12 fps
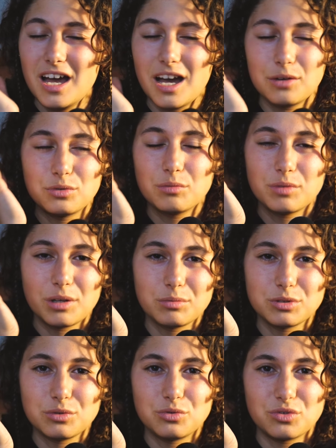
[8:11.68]
I wouldn't be
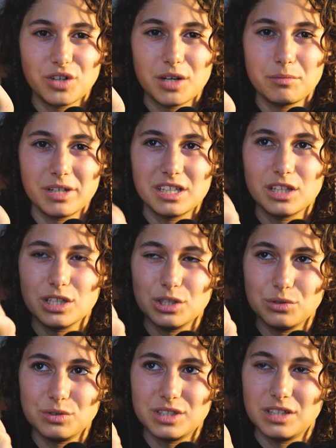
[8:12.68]
able to dry my
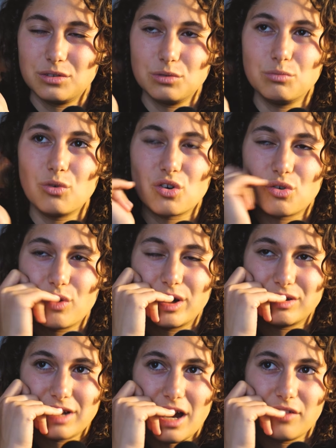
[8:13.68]
clothes, and tomorrow
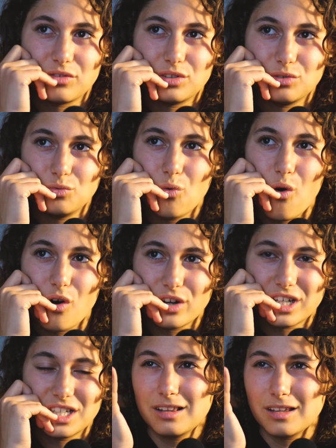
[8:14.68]
I'd have to
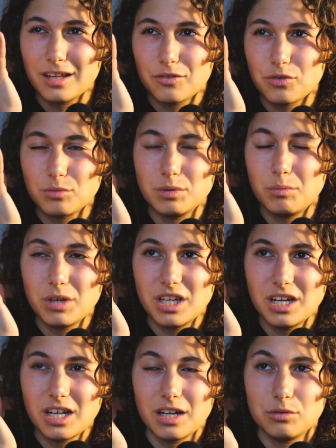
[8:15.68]
walk. Like from the
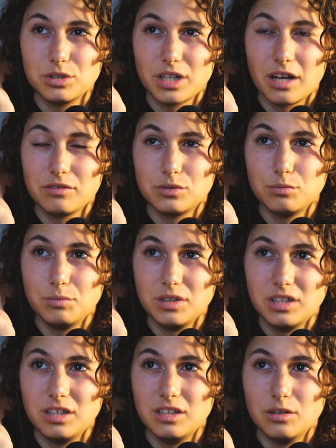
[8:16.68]
beginning, I would have to
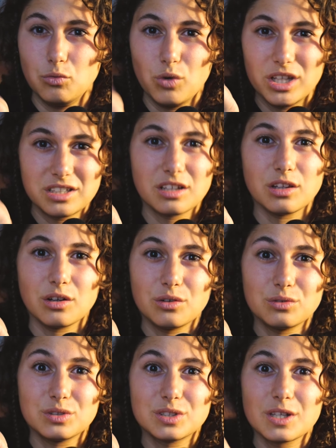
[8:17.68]
be in wet
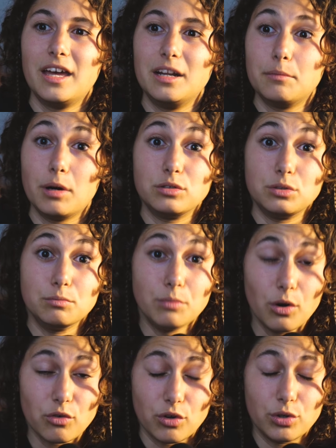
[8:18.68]
clothes. And about
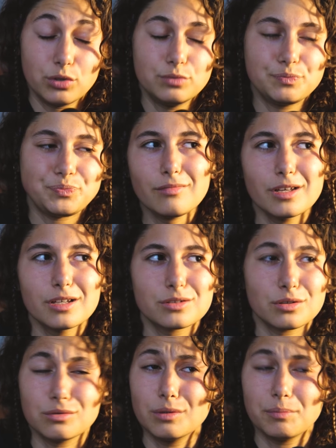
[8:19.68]
tomorrow,
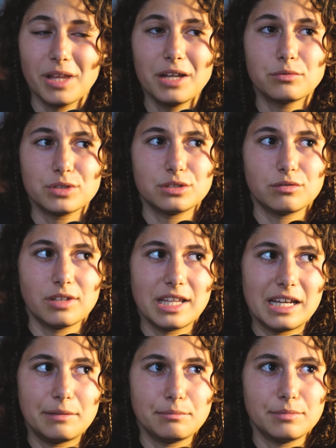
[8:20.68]
so the plan was to
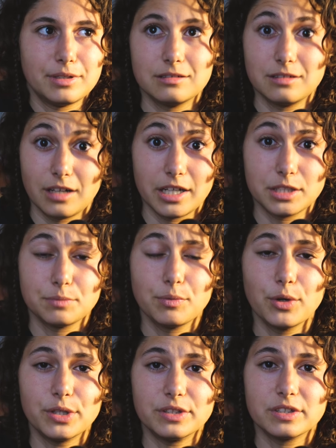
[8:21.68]
climb the highest
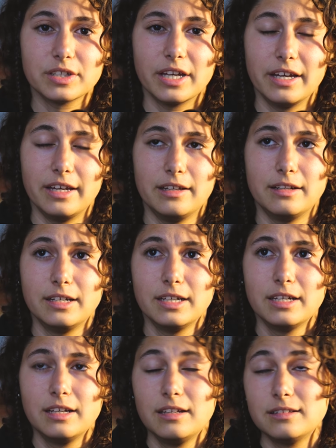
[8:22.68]
point, and
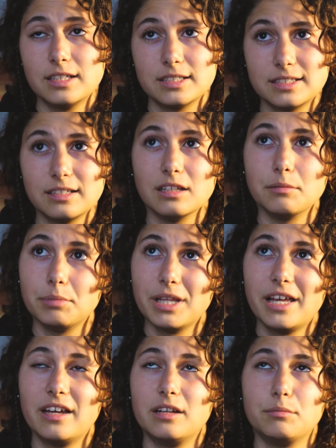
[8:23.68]
that's still a
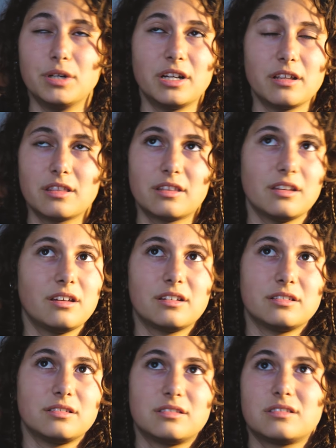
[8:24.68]
plan, but I think
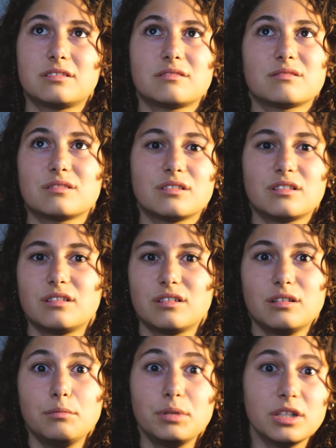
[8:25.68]
it's
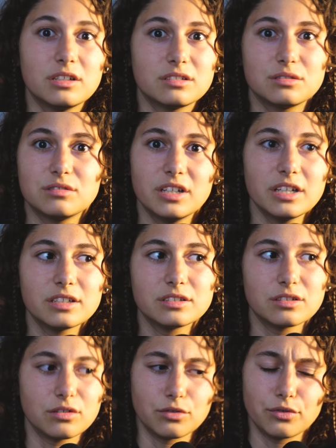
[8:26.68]
gonna be as today. It's
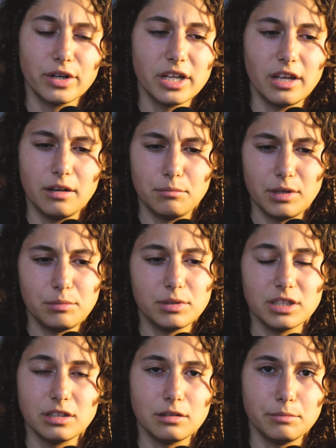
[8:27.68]
gonna rain, maybe
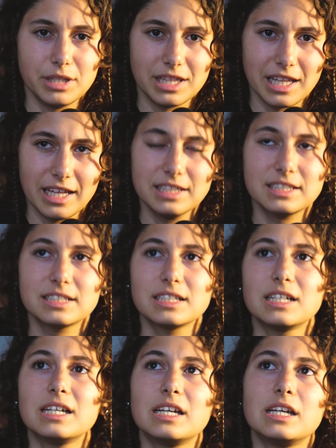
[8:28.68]
a little bit less,
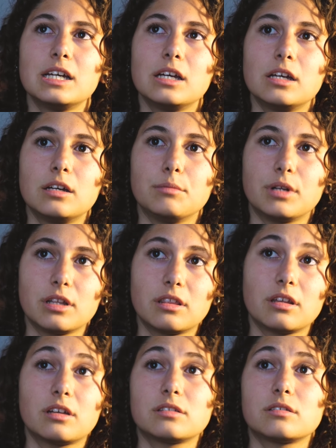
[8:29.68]
but I
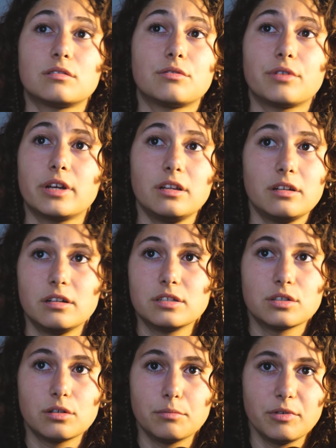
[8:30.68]
think it's gonna rain and
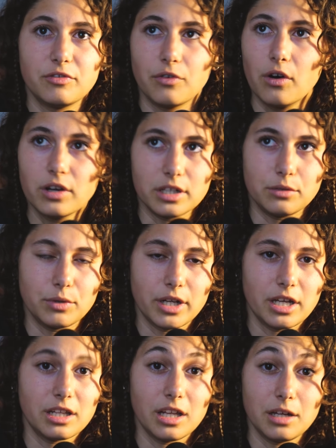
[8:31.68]
it's gonna be foggy, and when
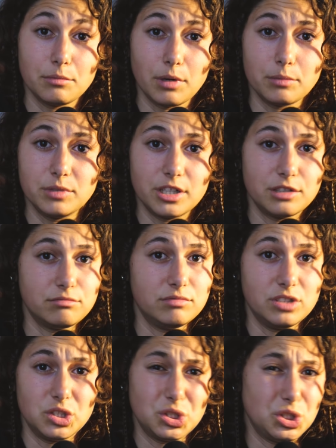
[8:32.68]
I climb up there,
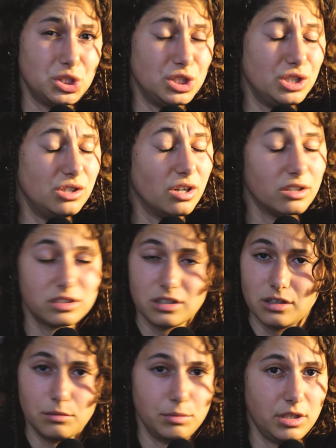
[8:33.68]
there's not
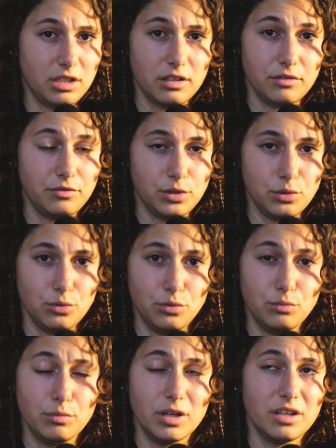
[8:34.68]
gonna be a view,
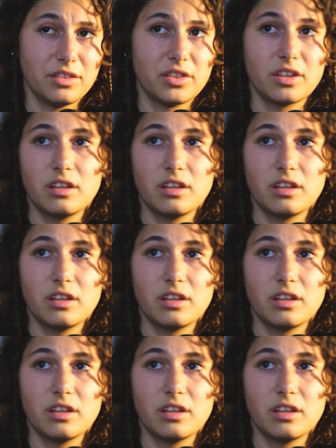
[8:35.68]
but